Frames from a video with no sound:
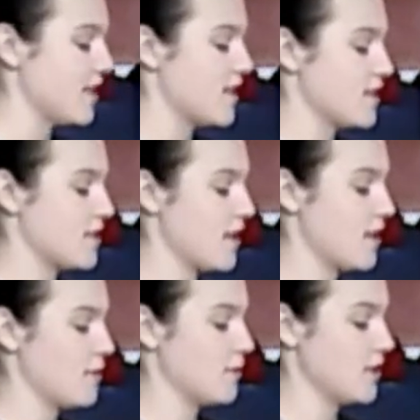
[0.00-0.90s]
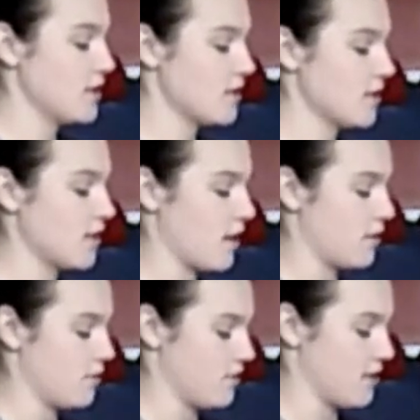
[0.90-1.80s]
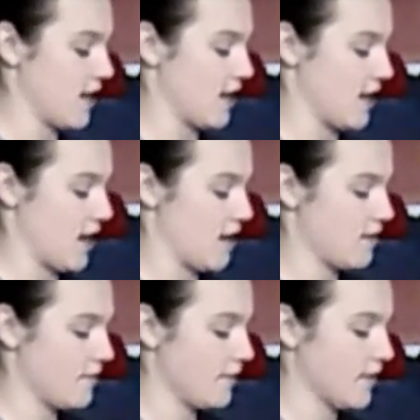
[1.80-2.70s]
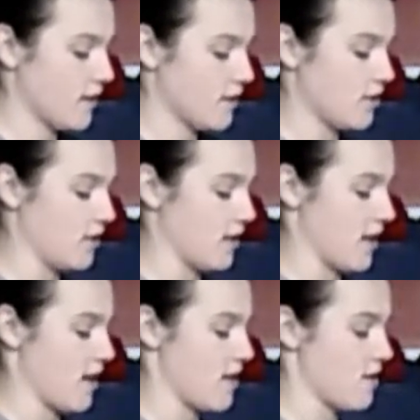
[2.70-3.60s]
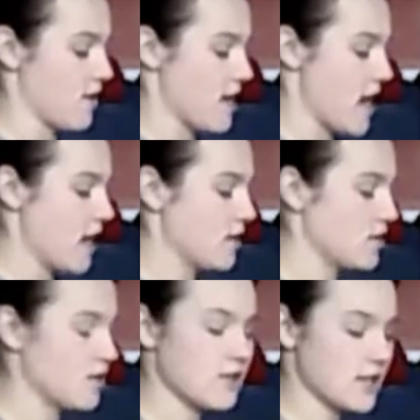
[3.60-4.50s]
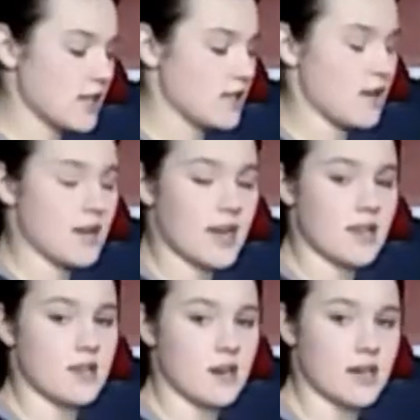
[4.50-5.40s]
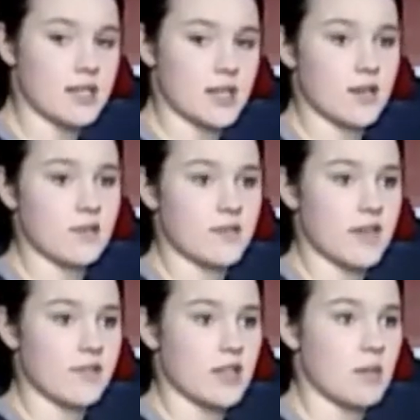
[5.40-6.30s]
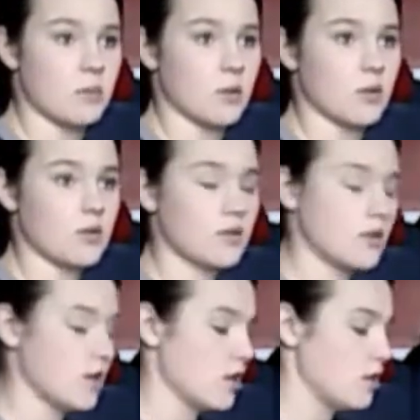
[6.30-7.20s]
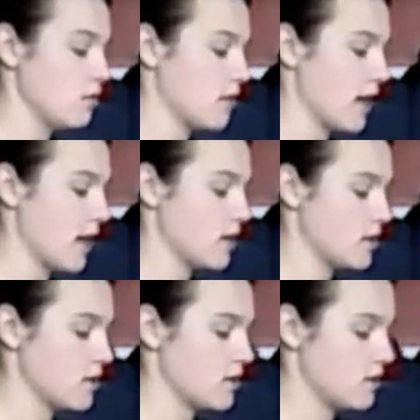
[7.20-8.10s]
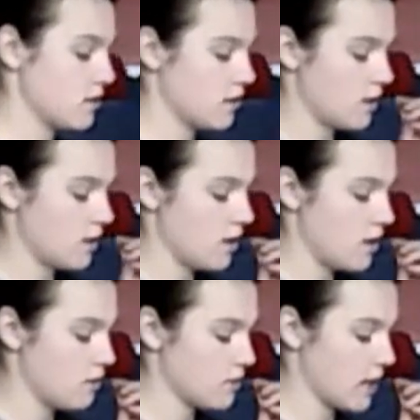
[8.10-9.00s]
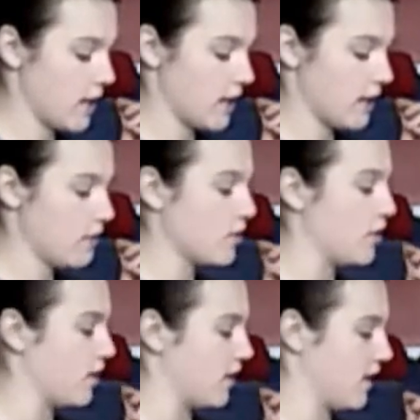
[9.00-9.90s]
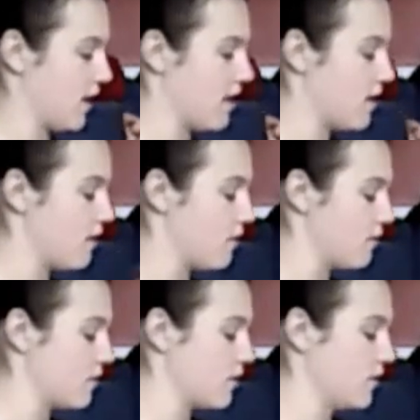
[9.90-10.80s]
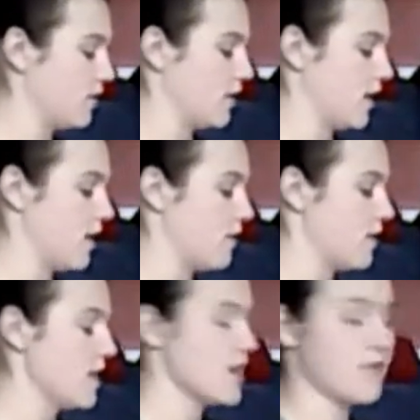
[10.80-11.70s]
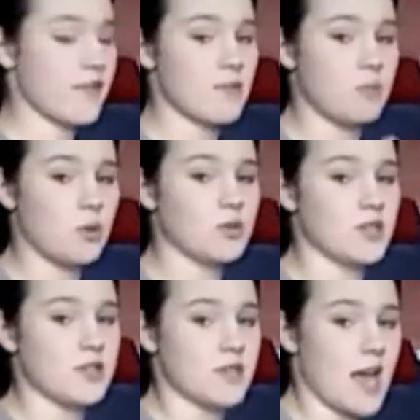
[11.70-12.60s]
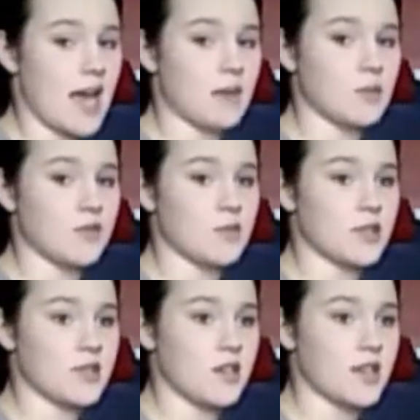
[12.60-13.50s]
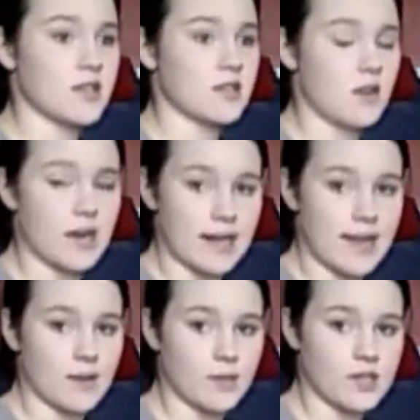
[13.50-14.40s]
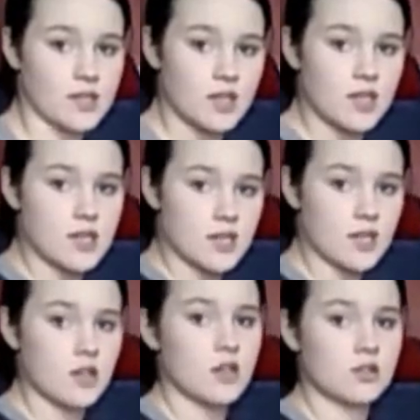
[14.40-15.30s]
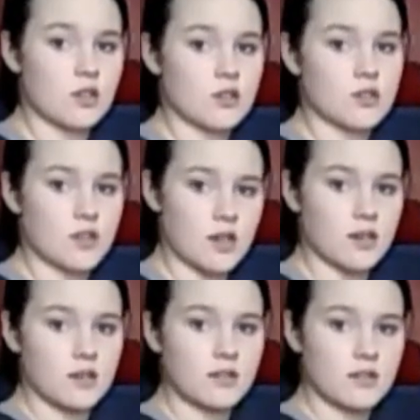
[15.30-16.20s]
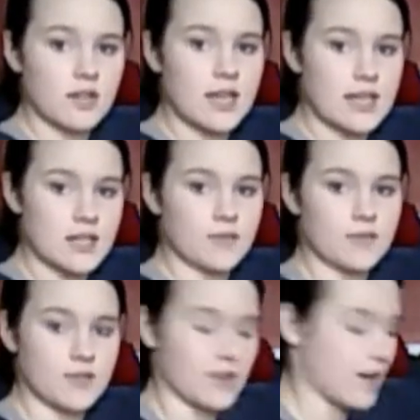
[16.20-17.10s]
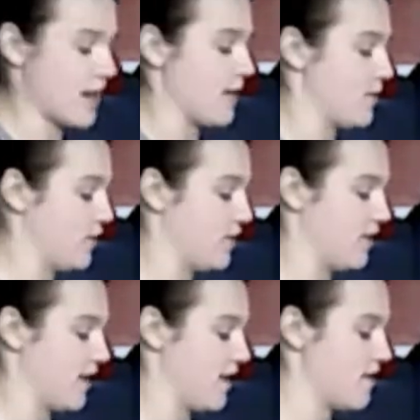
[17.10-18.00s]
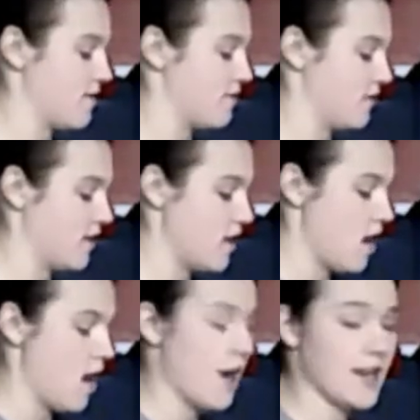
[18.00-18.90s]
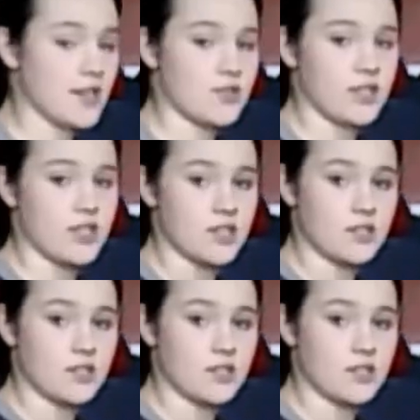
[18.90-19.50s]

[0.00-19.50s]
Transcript: So we're just going to go through that again. Good girl. And as soon as they start getting the idea of giving their paw, you can just hold your hand out. Good girl. Good girl. It's very important to use hand movements like sign language, but a lot of dogs learn easier through sign language. Good girl. I literally just